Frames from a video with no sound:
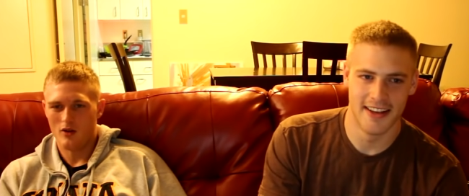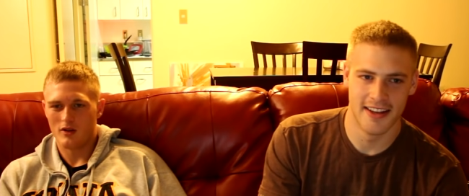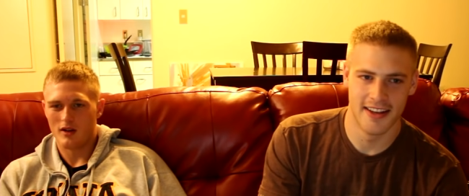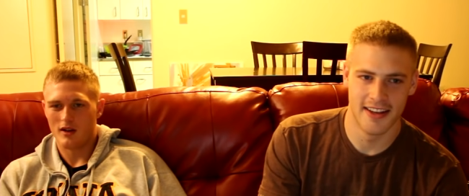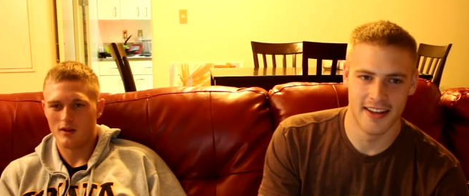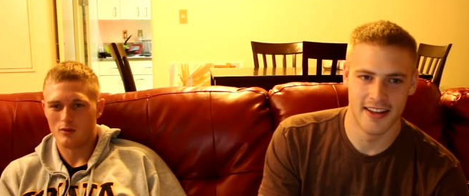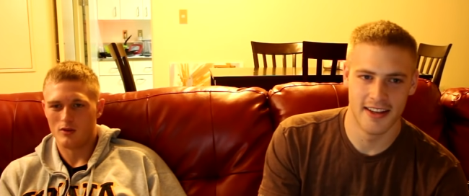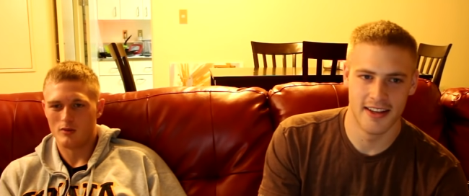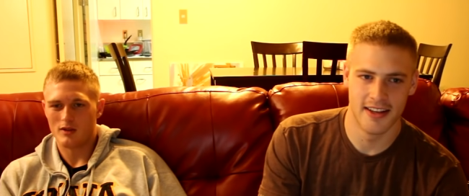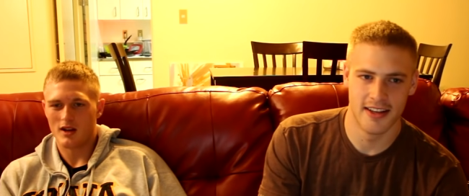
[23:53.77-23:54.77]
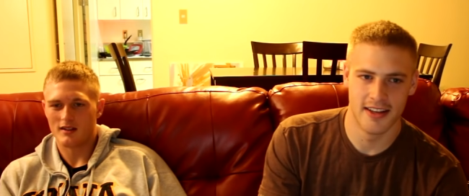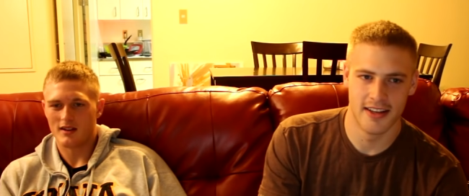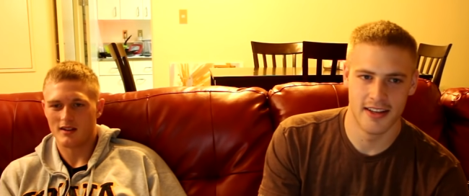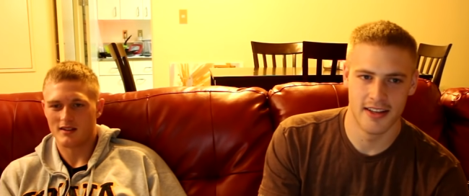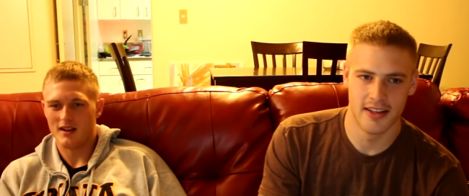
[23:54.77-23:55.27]
Speaker 1: okay, well, we got to
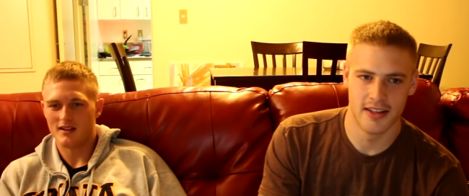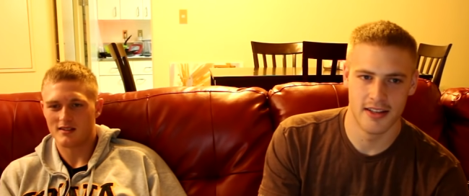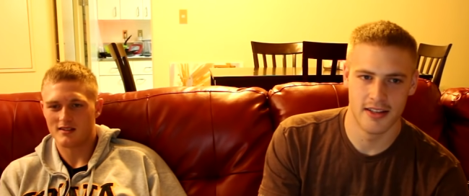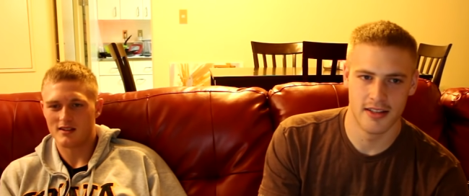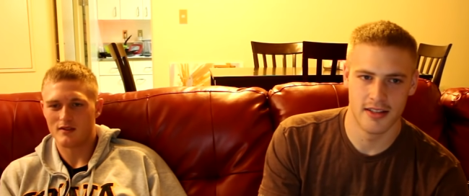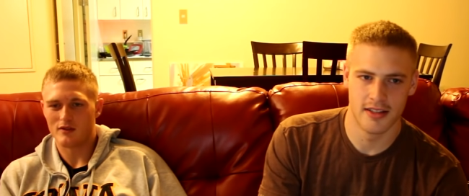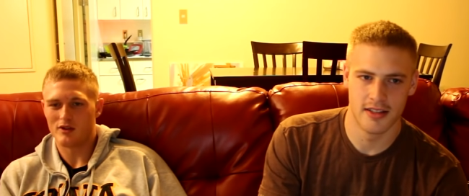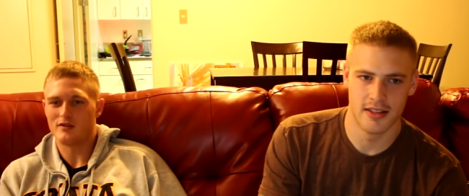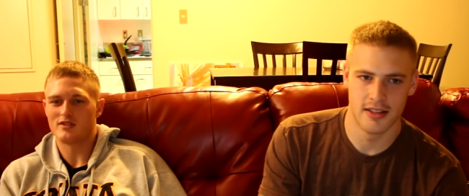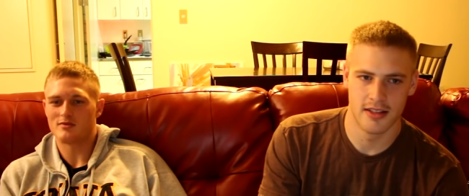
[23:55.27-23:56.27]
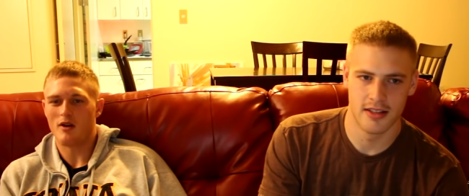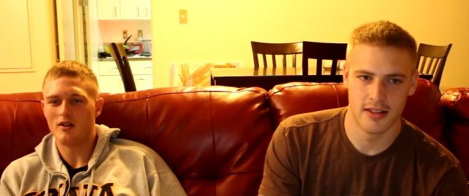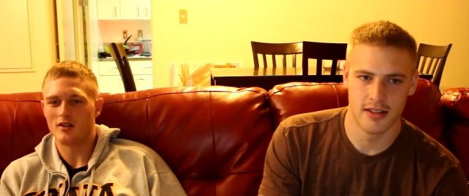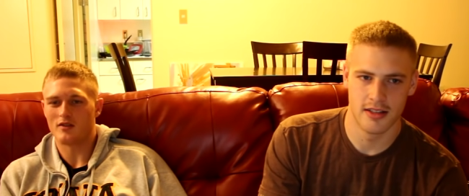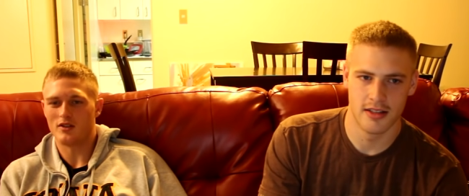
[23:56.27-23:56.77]
take a test to see if you're even
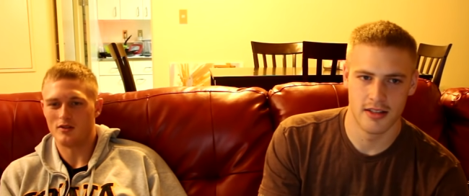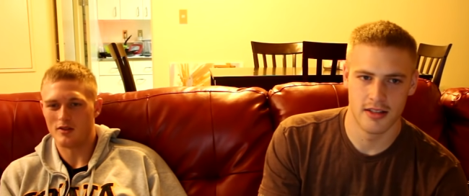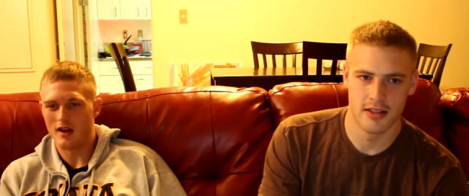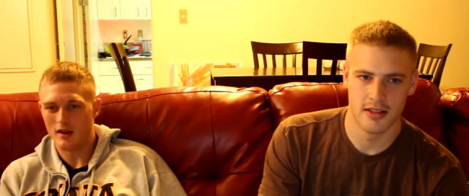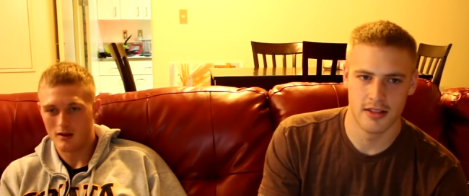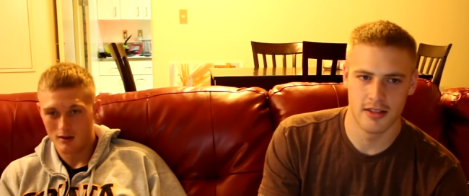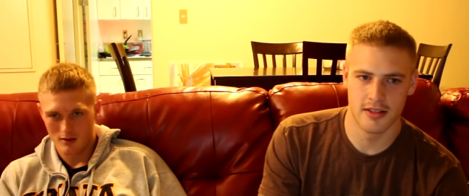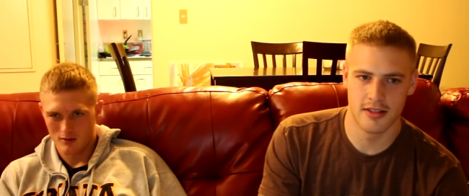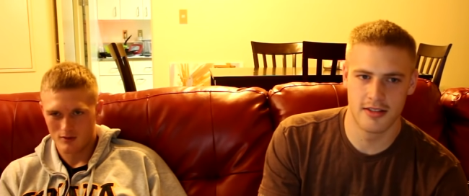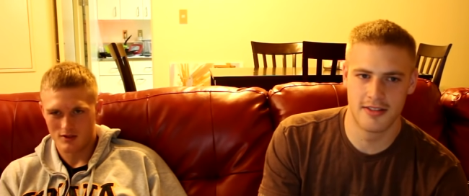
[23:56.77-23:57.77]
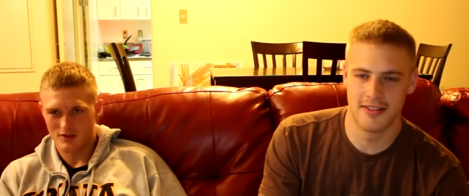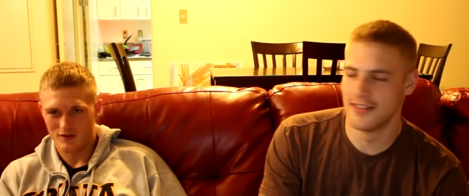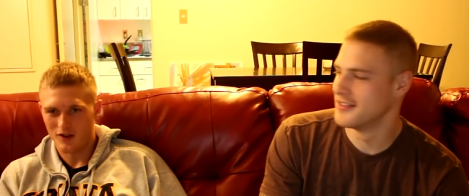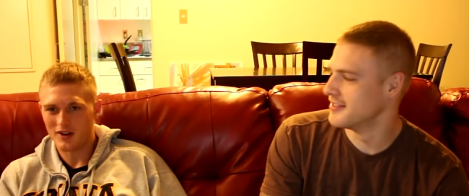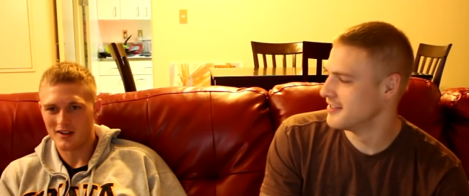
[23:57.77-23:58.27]
smart enough to do that. It's
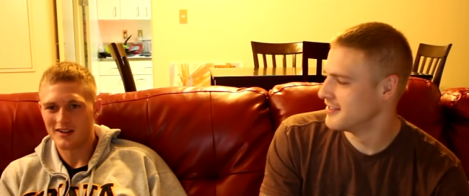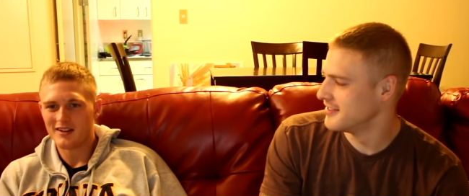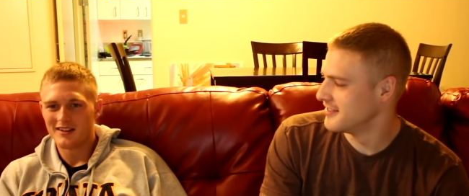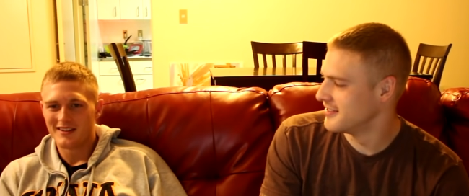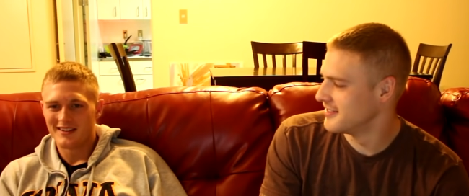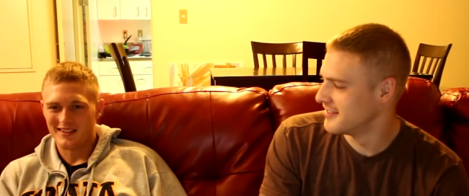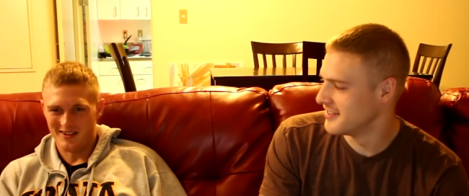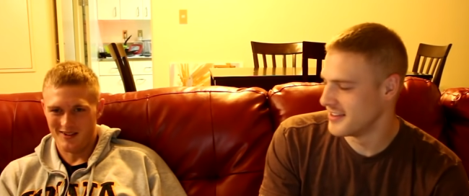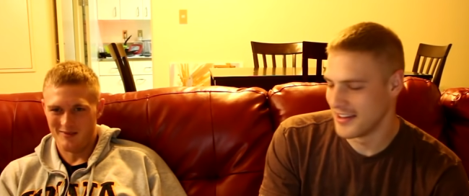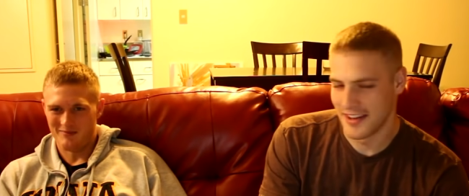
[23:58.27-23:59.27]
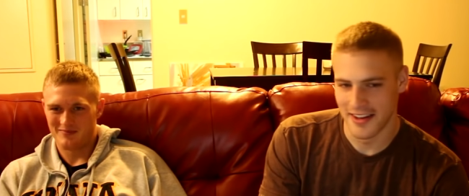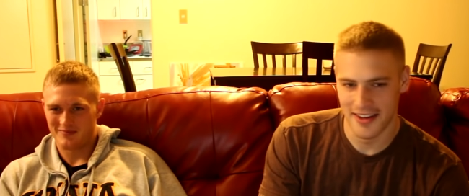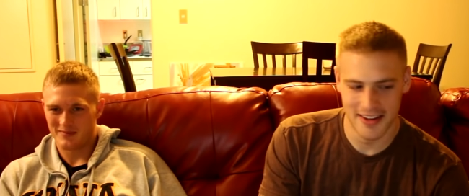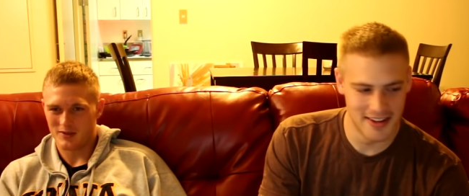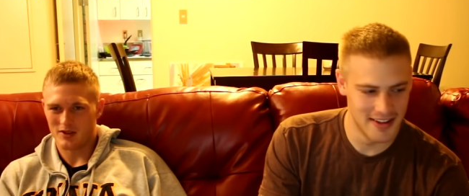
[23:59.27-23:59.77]
funny. Um...
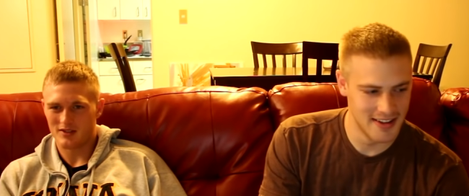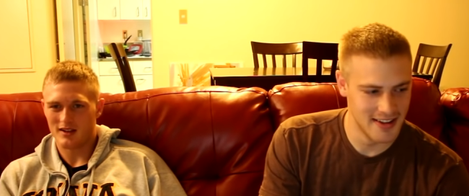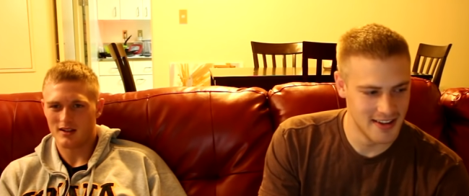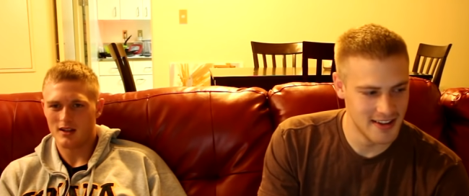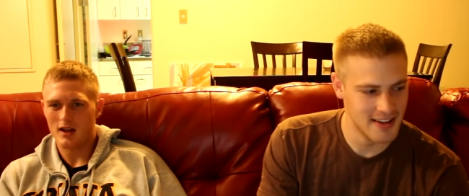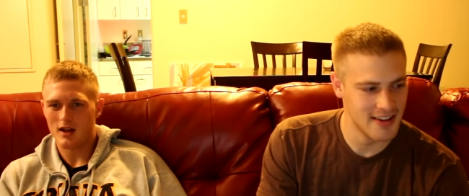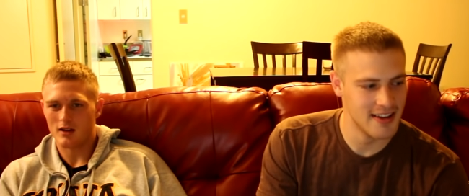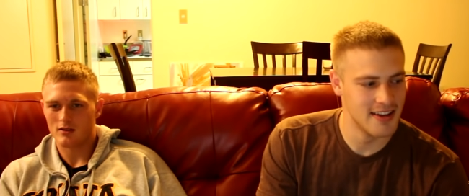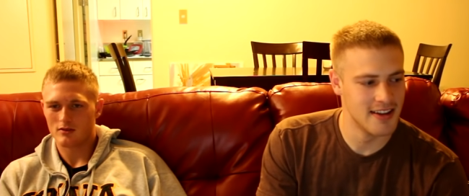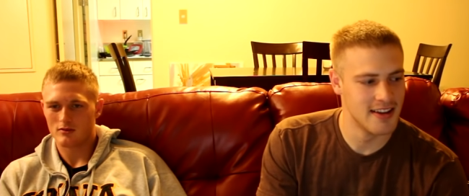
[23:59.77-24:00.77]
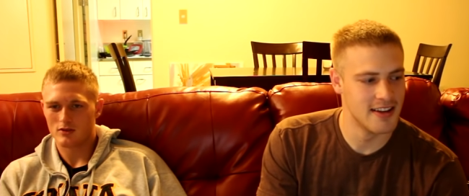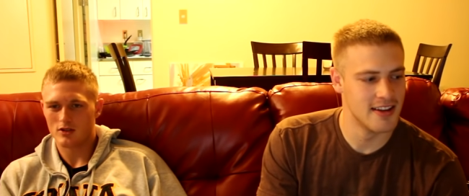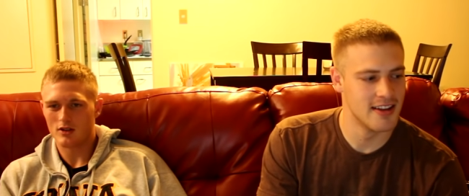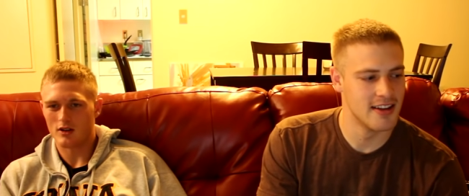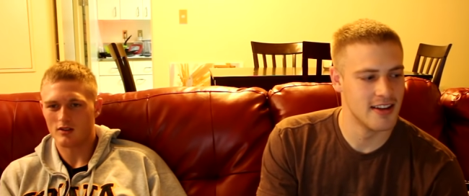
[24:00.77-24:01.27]
So I was like, yeah,
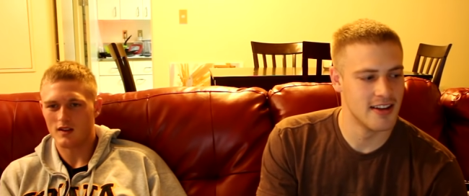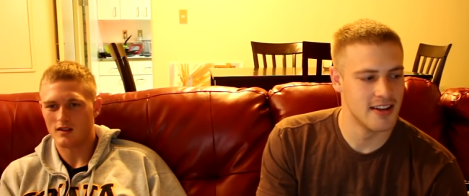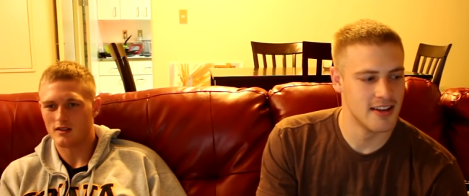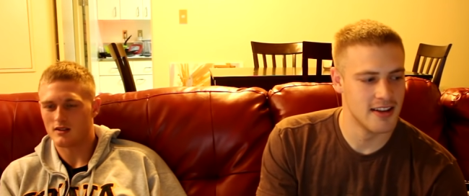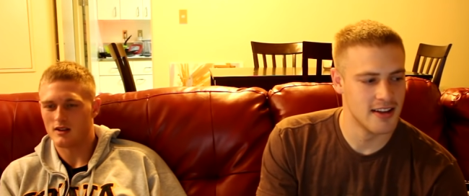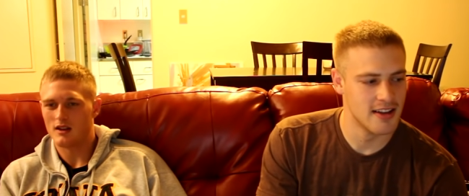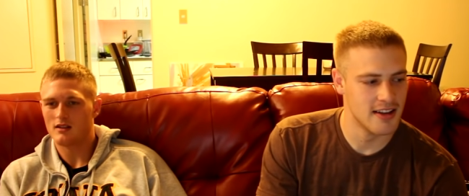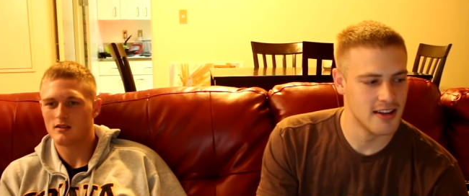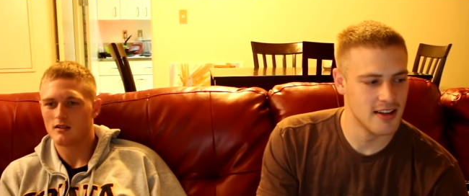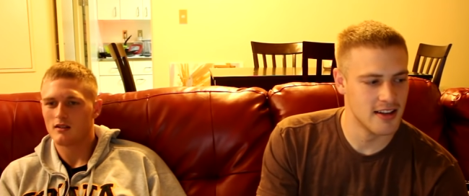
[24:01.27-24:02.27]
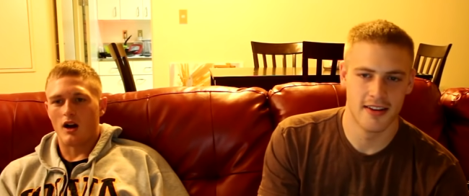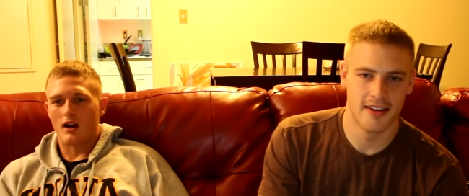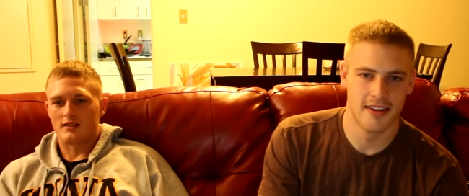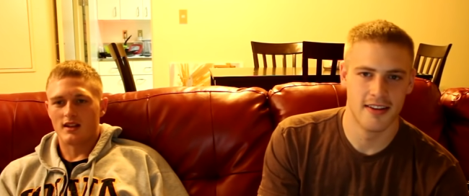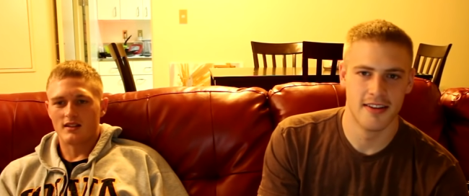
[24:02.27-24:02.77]
sure, I'll take this test.
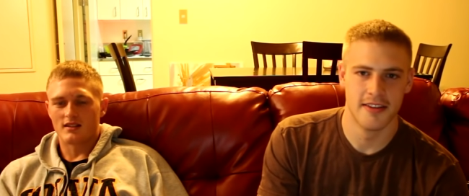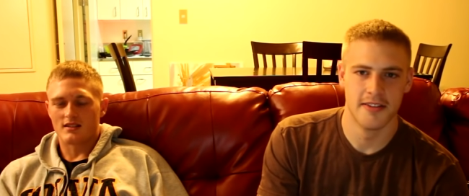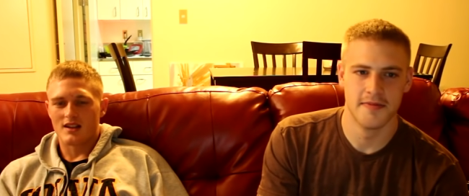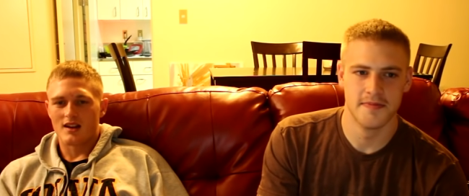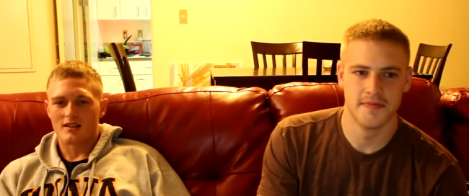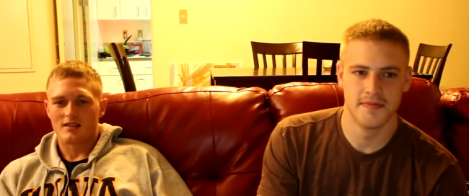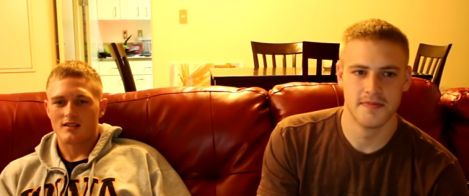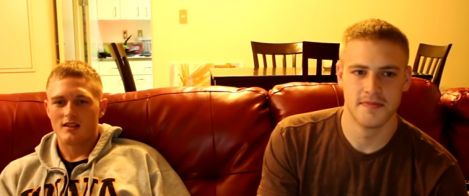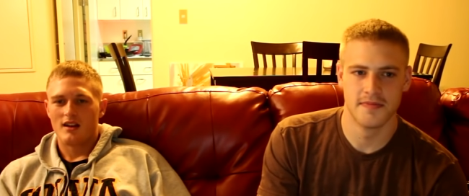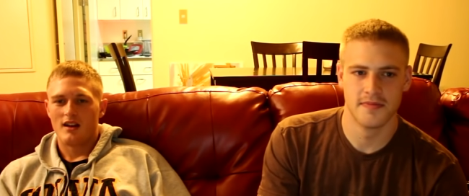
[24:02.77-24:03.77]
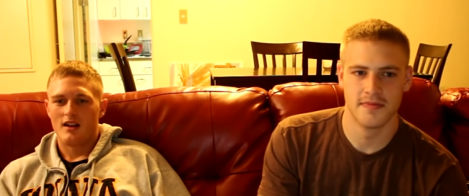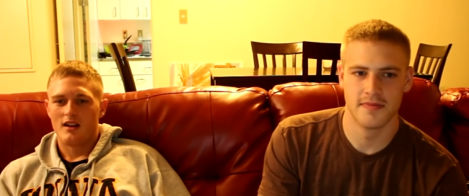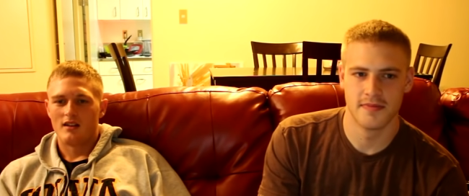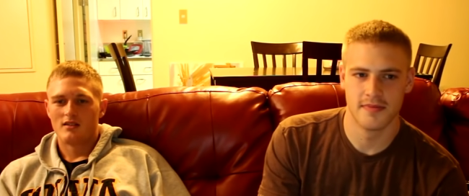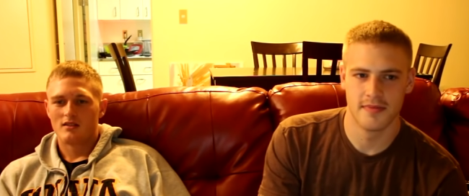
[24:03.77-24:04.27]
I take this test,
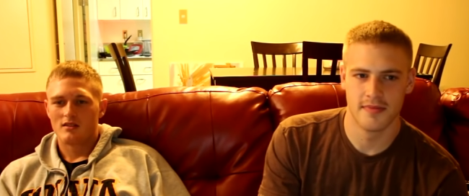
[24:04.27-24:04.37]
and